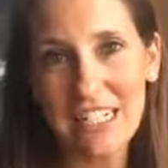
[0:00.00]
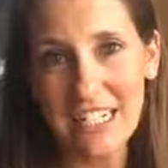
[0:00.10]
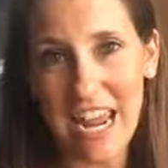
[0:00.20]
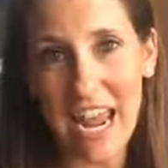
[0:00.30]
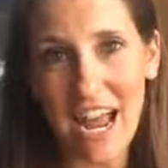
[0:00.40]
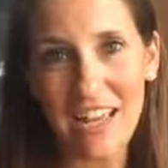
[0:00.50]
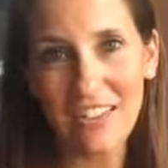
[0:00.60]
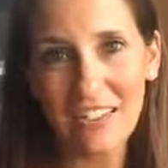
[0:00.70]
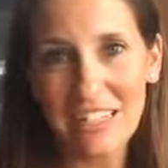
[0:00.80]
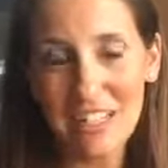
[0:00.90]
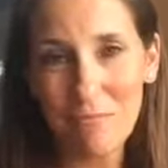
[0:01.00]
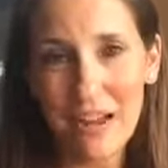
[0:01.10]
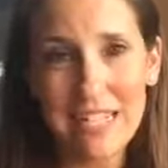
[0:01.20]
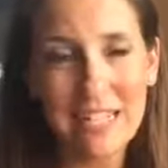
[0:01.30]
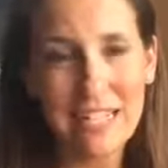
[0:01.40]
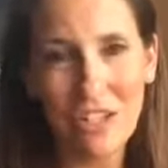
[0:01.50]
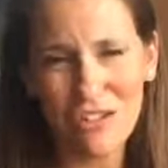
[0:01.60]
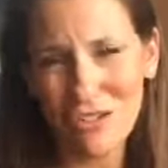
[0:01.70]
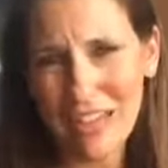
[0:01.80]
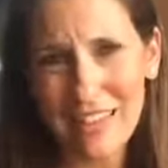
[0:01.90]
today. I looked at the price. It's
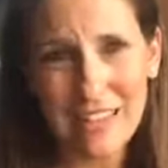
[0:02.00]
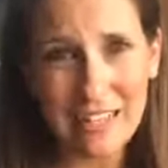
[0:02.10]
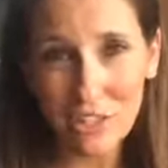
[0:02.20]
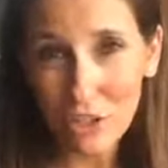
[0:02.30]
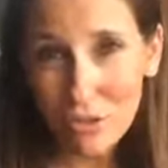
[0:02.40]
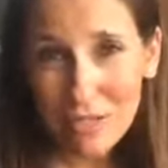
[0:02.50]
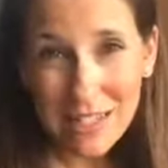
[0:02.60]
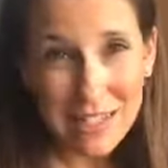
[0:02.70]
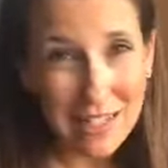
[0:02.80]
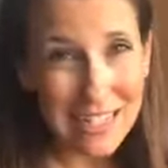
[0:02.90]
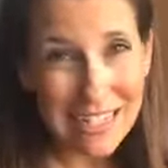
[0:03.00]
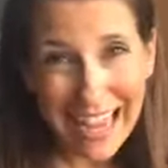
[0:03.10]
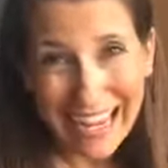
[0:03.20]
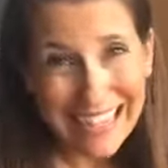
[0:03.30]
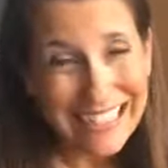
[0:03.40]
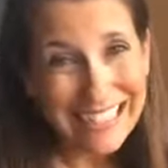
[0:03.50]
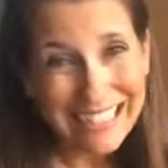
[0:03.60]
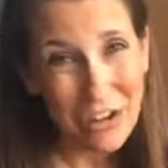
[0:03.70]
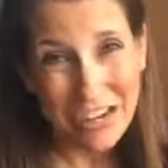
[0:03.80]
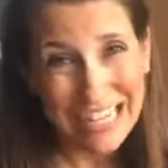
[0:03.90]
usually, I think, like $269.
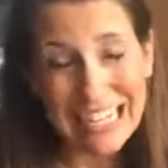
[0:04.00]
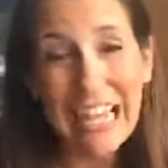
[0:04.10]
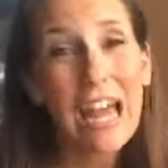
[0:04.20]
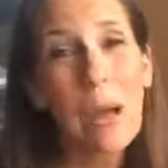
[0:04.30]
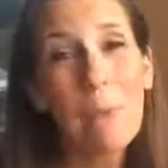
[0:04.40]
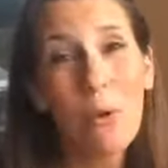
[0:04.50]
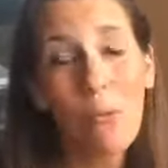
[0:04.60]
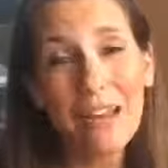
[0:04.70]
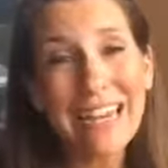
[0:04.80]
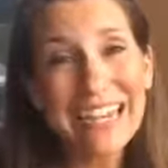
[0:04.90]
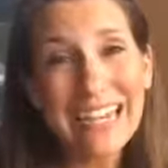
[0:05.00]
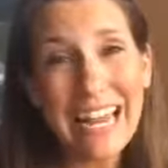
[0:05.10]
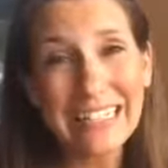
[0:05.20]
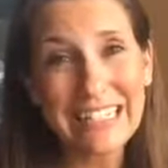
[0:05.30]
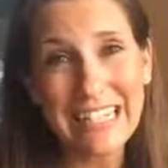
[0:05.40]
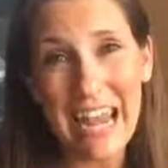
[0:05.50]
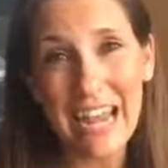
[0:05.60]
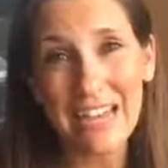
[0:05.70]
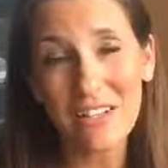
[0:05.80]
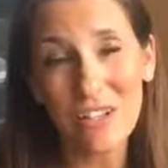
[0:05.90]
Crazy. But $199 today.
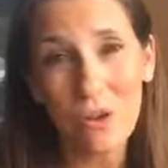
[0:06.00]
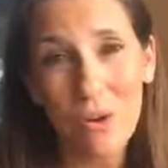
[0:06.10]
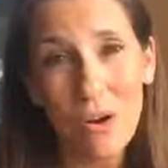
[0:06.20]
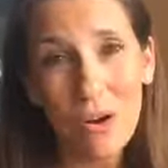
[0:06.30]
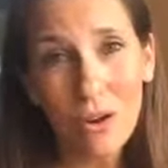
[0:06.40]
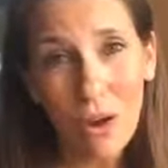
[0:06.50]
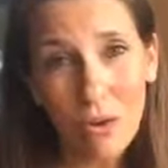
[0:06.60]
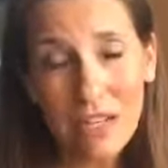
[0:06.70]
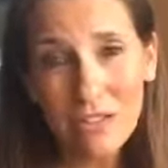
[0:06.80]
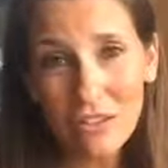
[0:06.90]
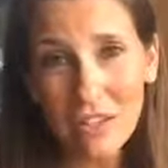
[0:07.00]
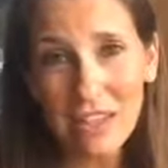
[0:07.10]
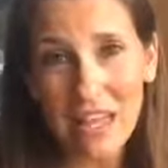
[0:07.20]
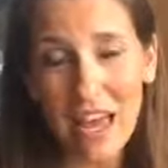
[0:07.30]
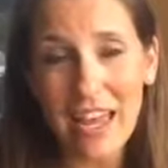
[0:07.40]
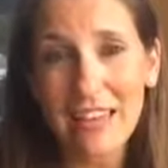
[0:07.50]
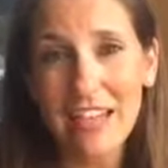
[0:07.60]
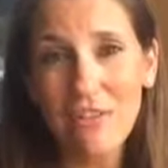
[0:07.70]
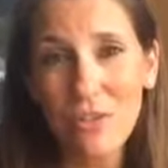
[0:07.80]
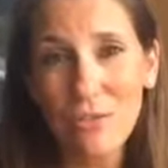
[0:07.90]
So go and look at that. And
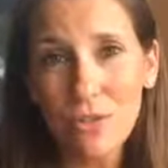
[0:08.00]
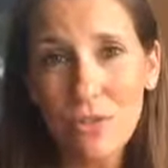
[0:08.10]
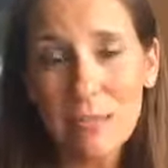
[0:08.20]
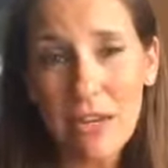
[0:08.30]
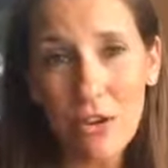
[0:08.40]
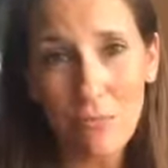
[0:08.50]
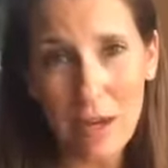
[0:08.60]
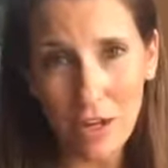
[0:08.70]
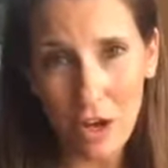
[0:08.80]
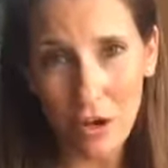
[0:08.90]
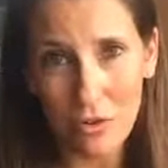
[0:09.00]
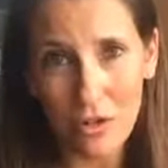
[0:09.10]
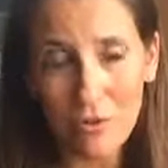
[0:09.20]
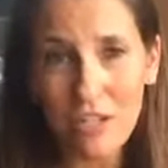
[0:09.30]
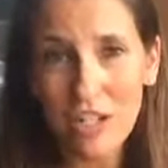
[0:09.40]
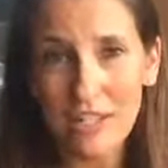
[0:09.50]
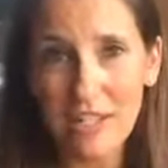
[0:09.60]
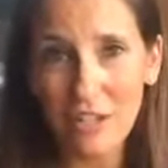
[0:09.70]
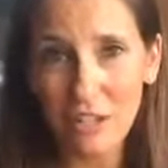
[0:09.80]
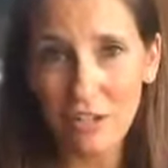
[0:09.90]
then if you use my coupon code, which is
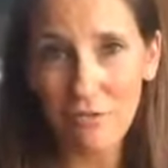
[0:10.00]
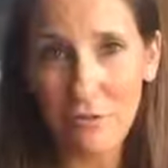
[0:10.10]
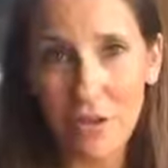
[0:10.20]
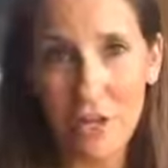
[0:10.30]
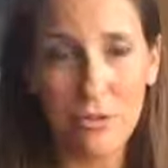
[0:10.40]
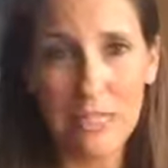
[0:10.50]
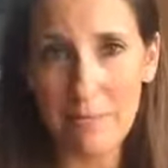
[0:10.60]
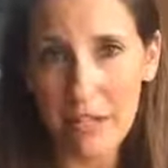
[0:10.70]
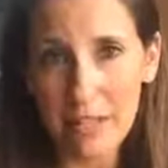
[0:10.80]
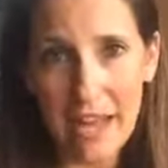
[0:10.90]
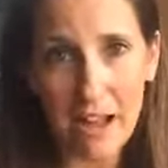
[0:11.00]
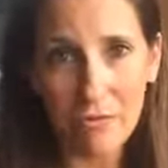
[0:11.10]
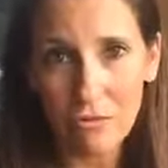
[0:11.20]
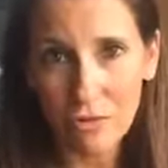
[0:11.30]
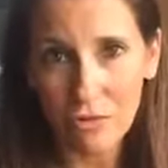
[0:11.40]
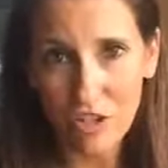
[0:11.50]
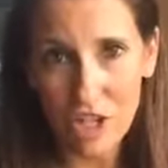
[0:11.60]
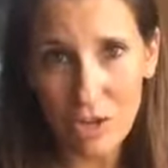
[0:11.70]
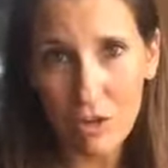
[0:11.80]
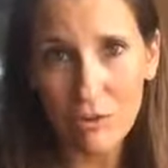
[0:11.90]
good for you, spelled it out,
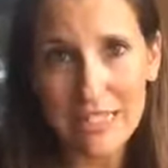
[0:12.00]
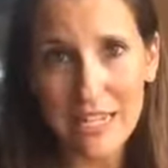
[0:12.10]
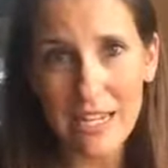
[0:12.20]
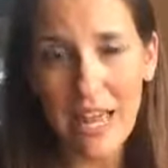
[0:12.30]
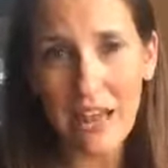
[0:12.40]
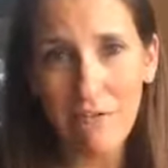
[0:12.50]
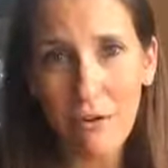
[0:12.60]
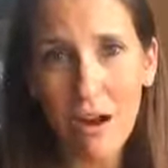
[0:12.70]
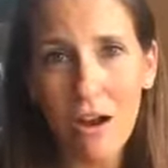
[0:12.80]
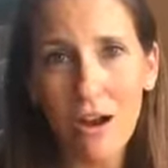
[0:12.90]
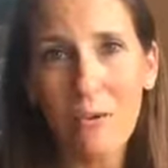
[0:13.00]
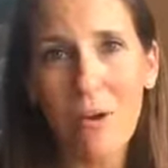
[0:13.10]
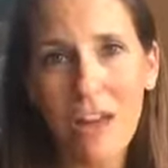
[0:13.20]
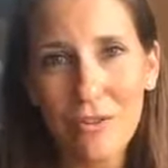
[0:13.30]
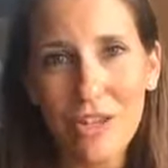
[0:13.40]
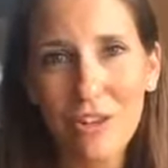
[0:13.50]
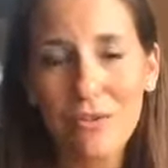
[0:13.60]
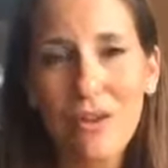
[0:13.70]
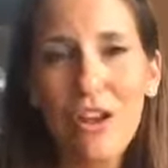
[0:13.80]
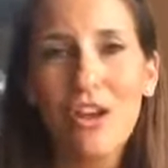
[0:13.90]
GOODFORYOU,
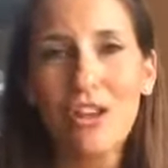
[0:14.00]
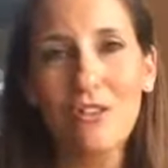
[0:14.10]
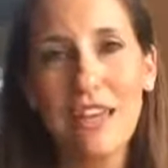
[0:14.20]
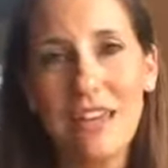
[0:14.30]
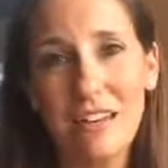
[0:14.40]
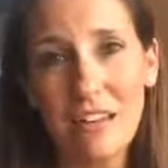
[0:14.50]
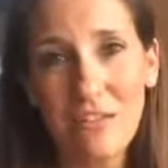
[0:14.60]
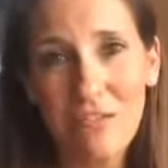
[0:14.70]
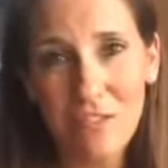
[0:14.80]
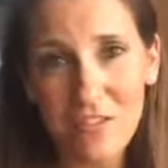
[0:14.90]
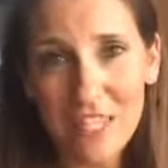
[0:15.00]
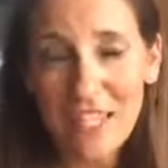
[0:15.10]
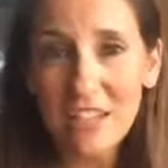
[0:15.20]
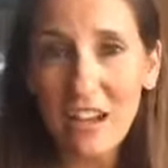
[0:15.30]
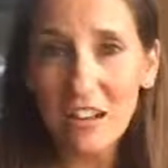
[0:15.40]
you'll get another $15